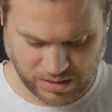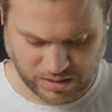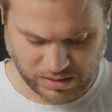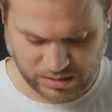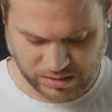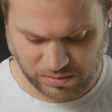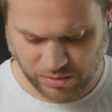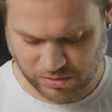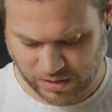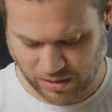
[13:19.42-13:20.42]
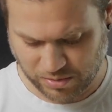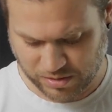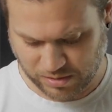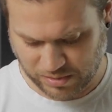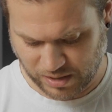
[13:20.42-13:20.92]
this is the most
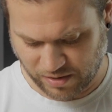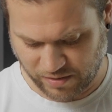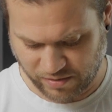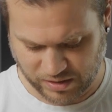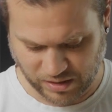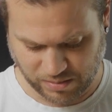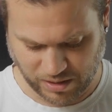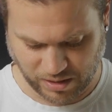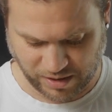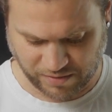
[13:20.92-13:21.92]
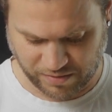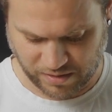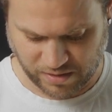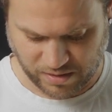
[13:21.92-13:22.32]
cumbersome thing I've ever done in my life.